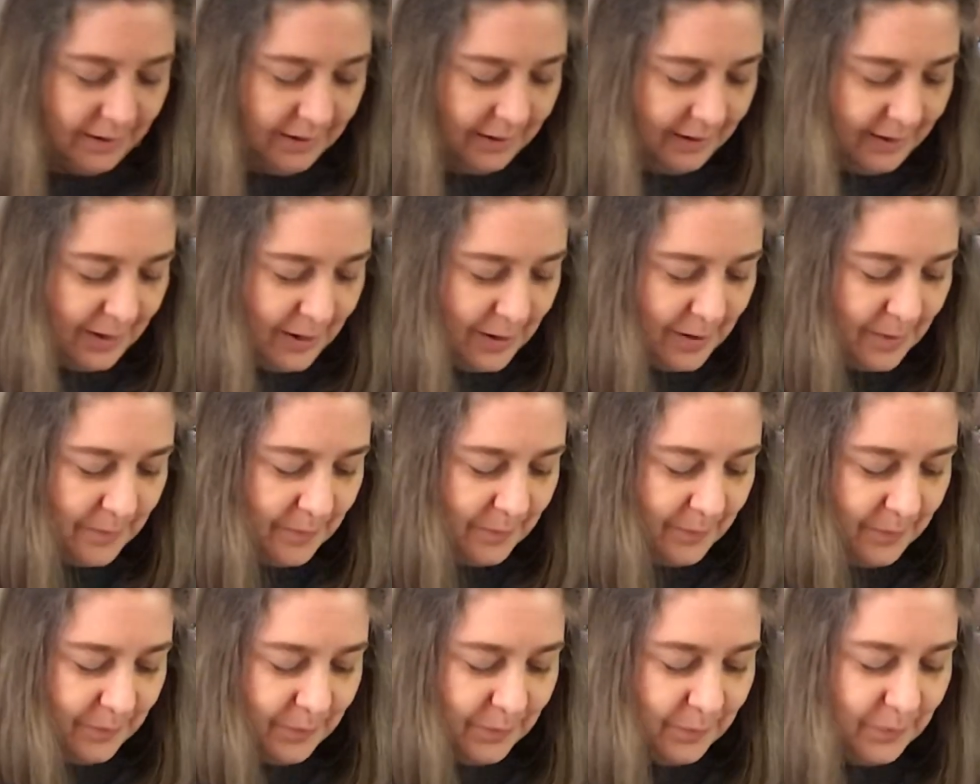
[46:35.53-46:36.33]
Yep.
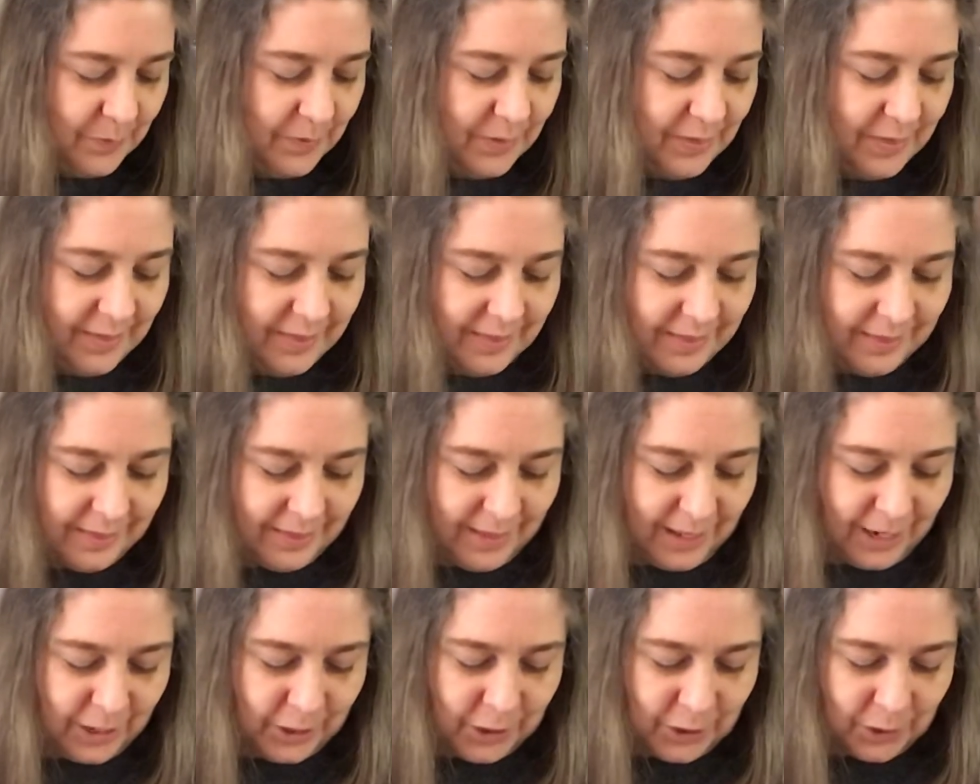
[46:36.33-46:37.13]

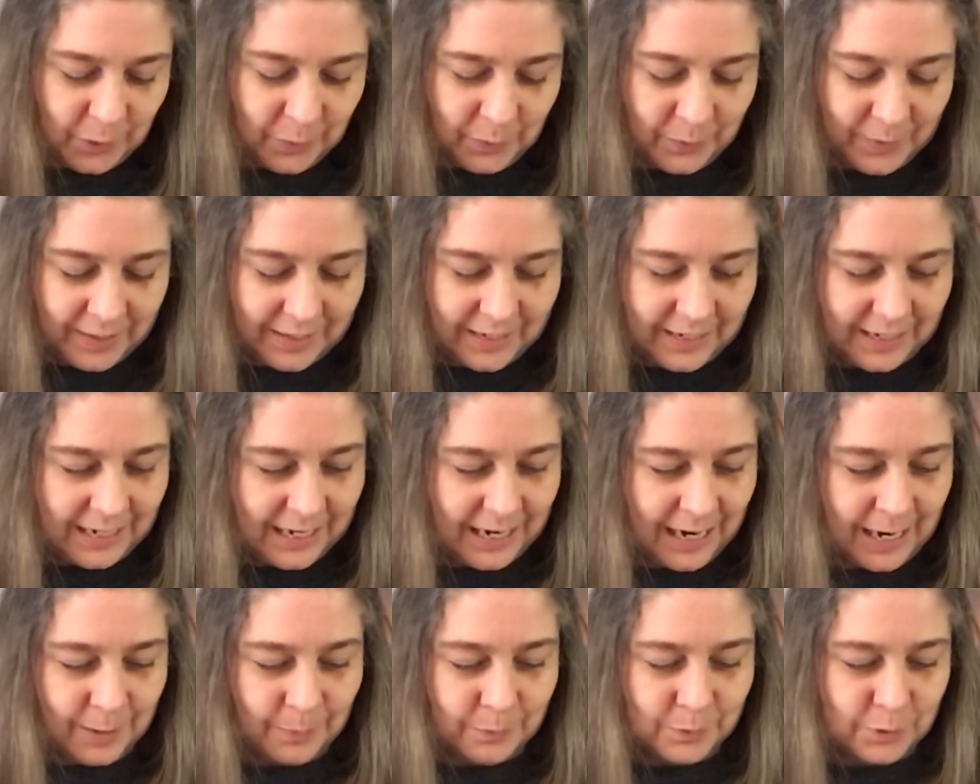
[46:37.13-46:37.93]
Thank you, Wendy.
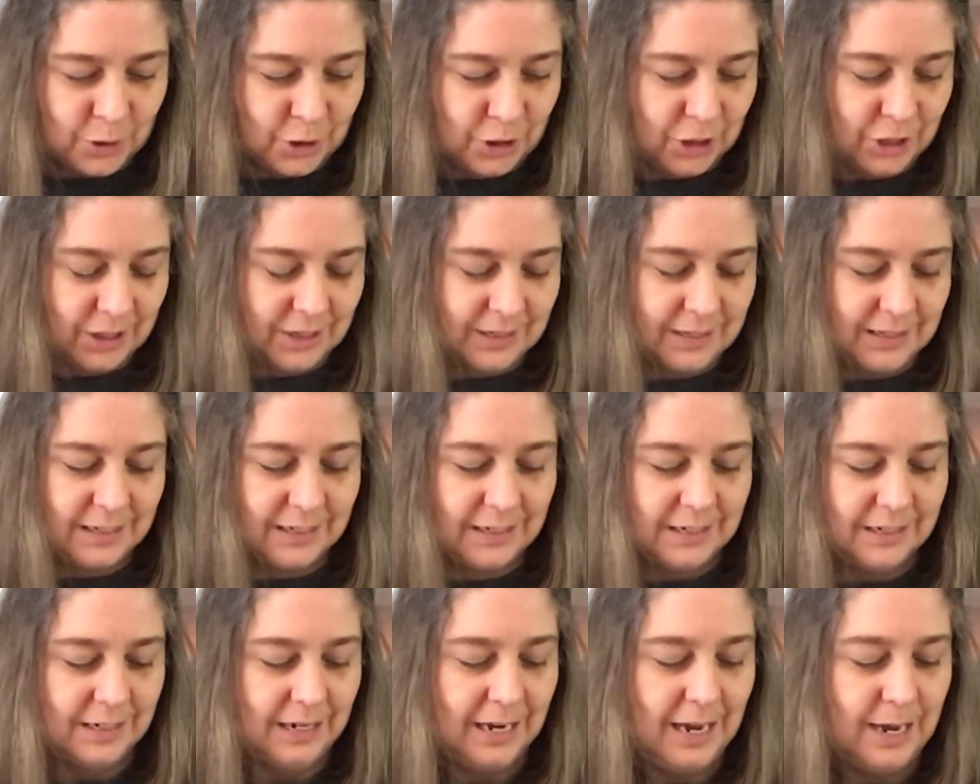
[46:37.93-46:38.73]
I was
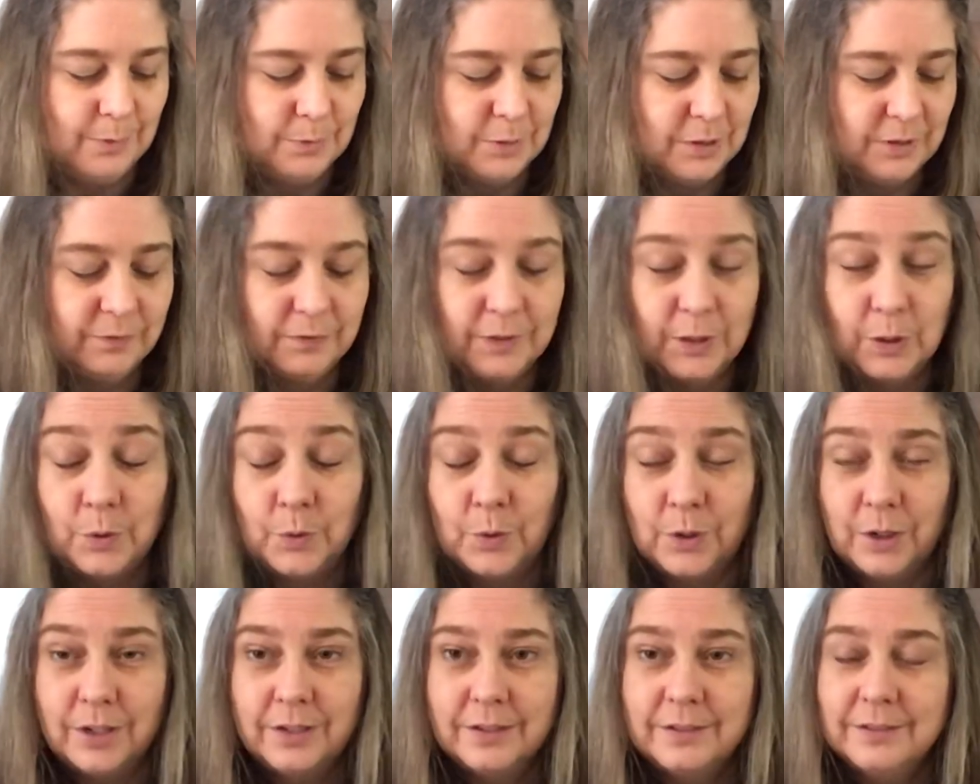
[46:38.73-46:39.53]
just, I was
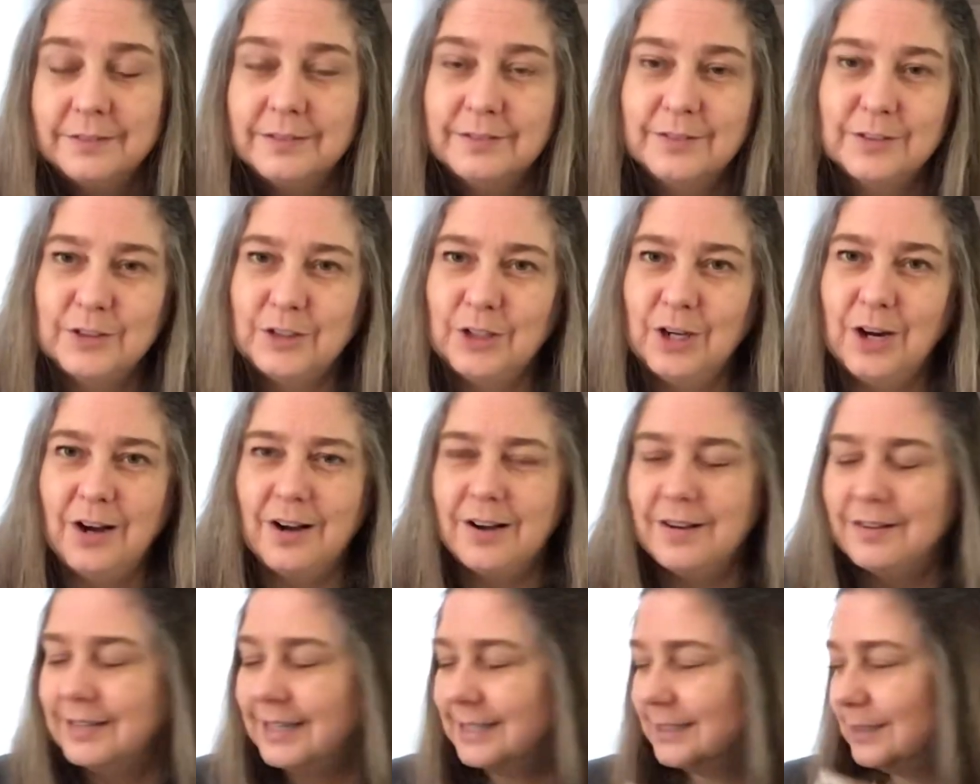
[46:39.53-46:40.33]
floored.
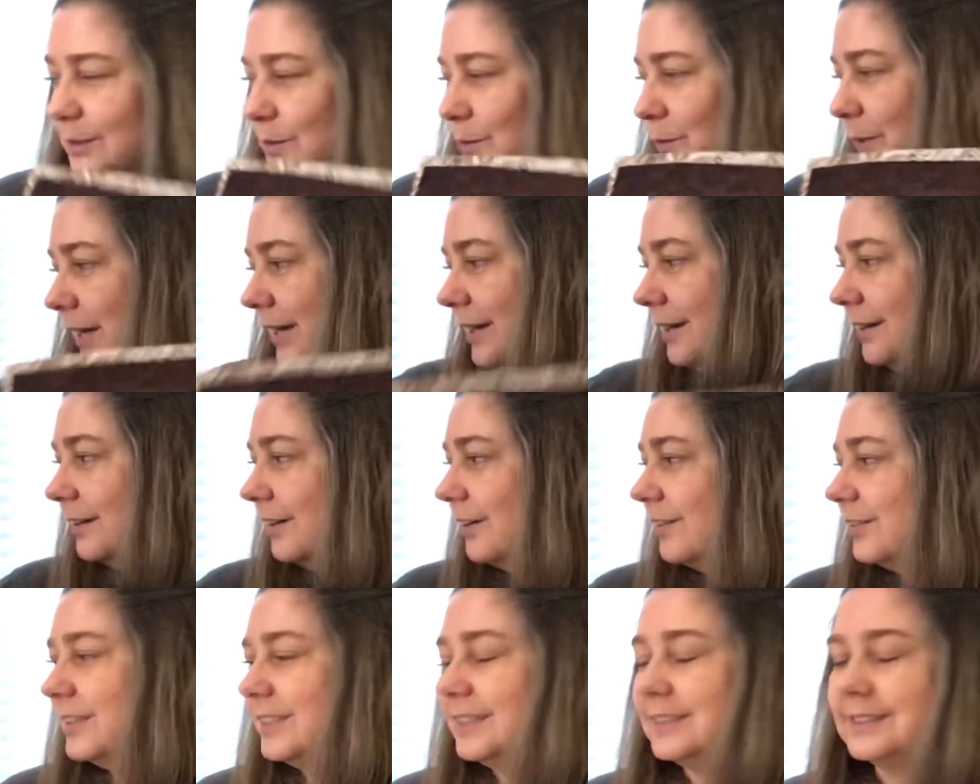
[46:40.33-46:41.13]
Y'all, I swear,
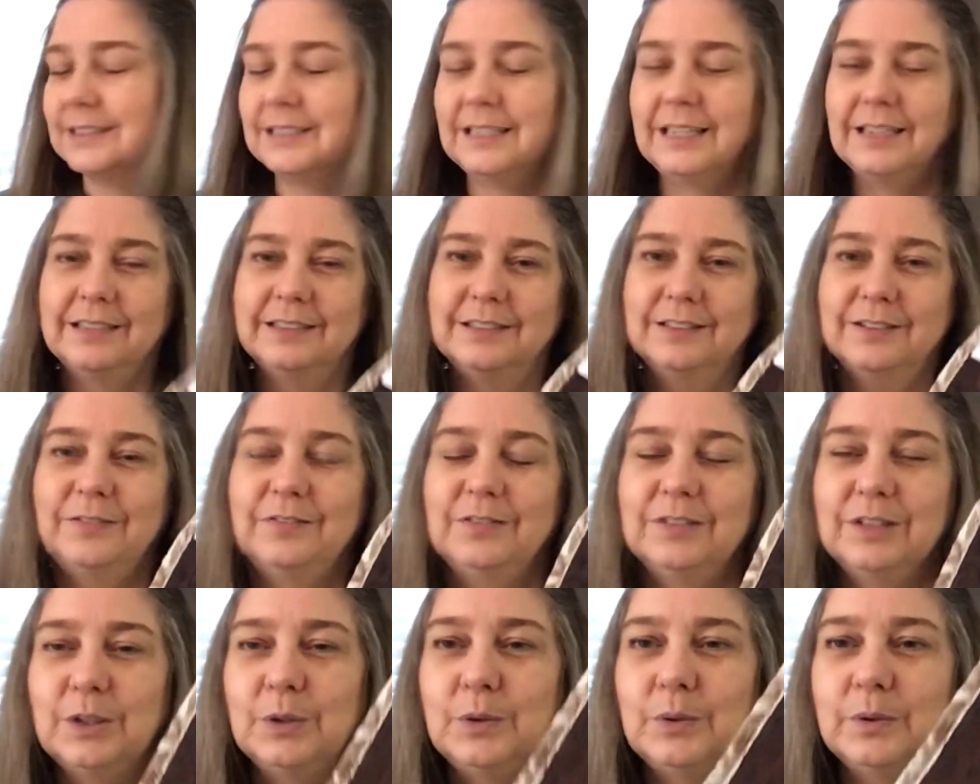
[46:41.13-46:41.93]
all these,
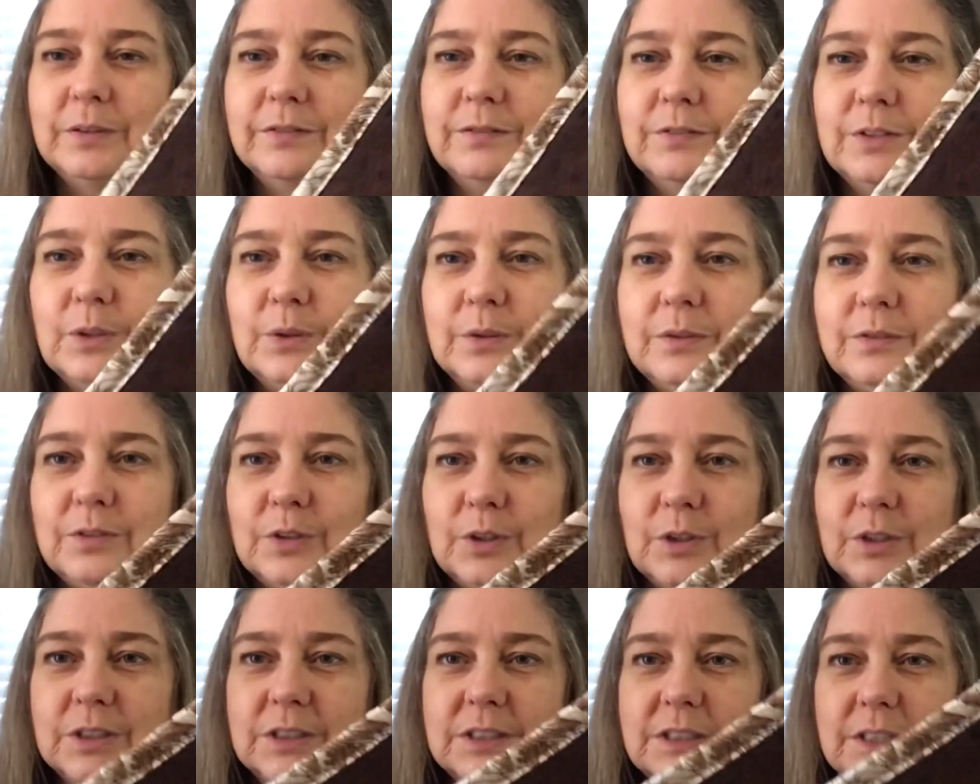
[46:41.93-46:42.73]
floored, floored,
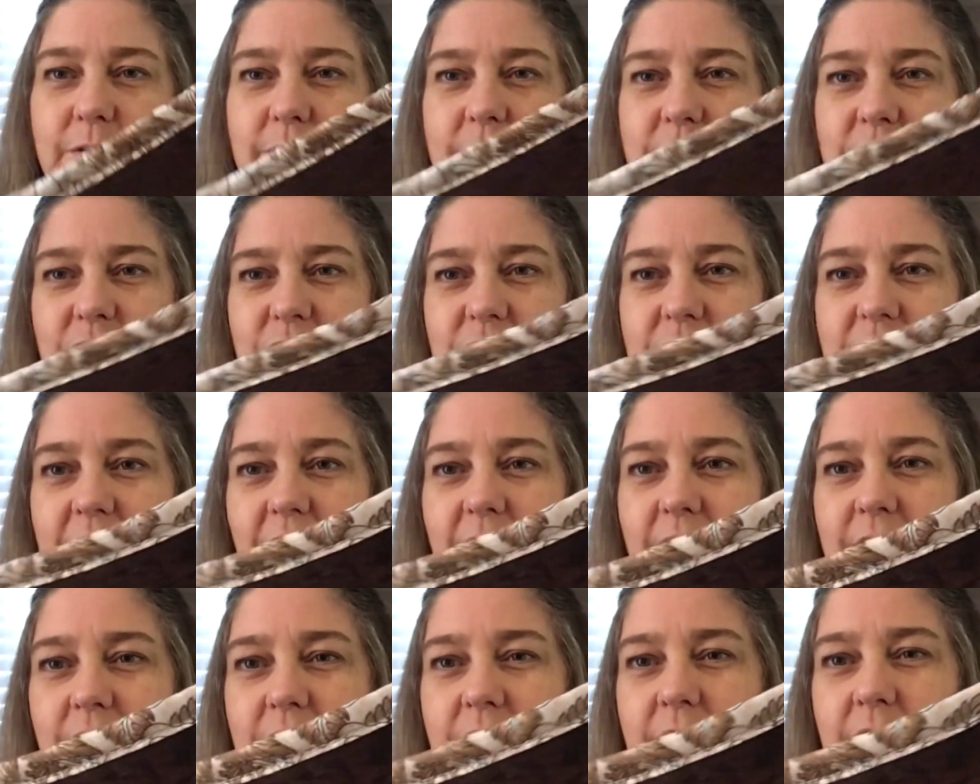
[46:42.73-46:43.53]
floored. So, and she's
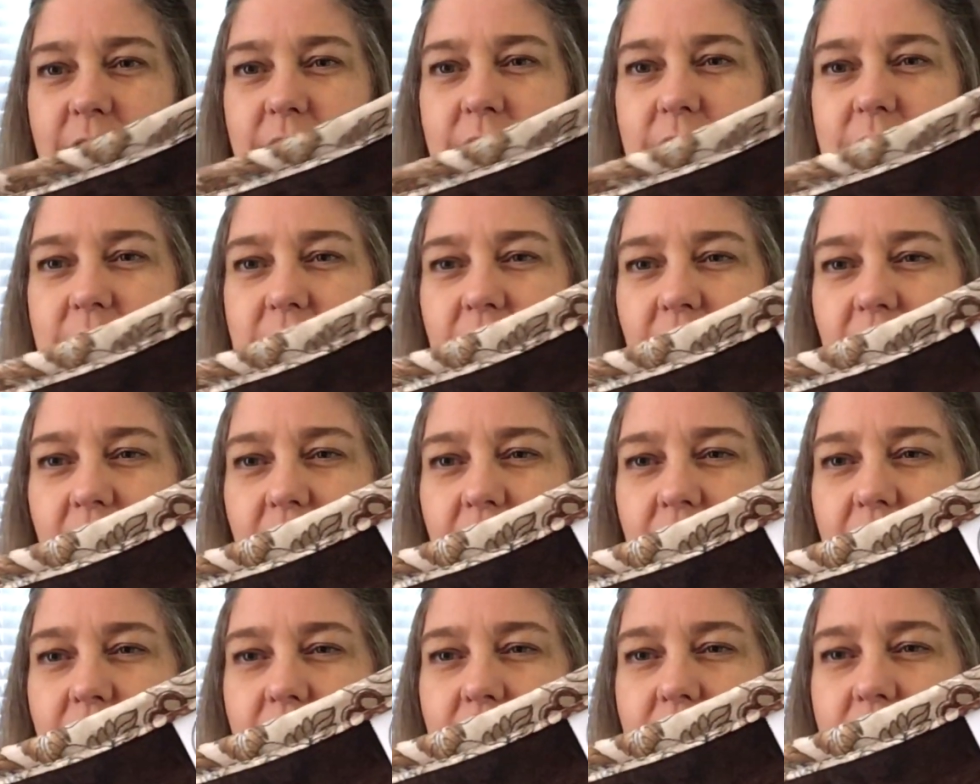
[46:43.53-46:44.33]
got a little
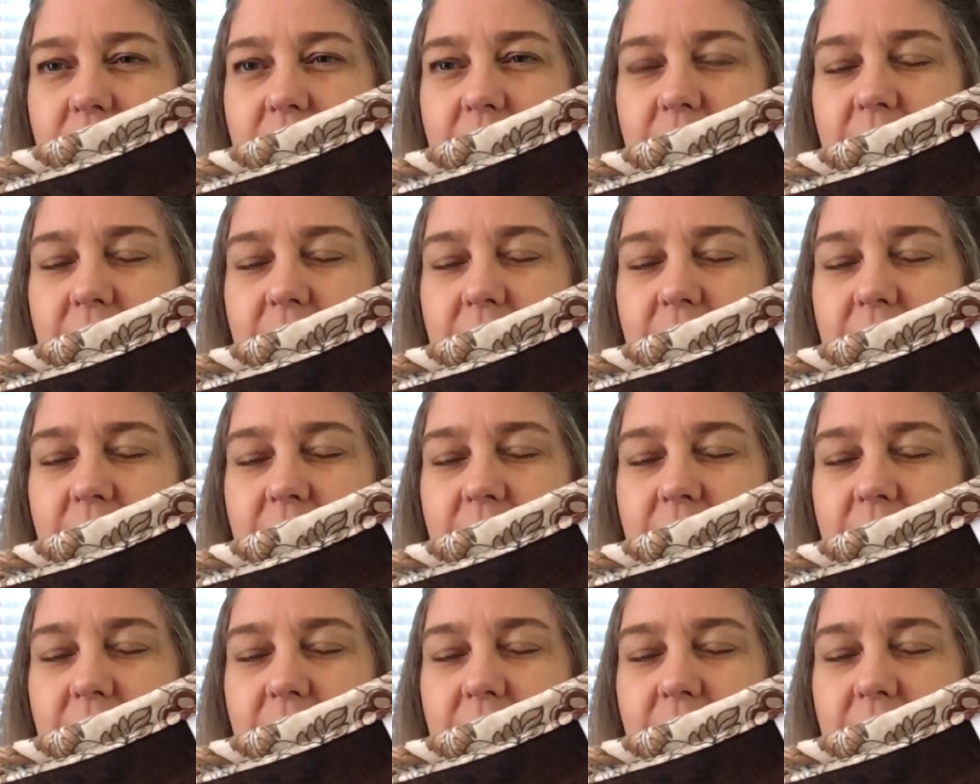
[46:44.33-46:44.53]
tag.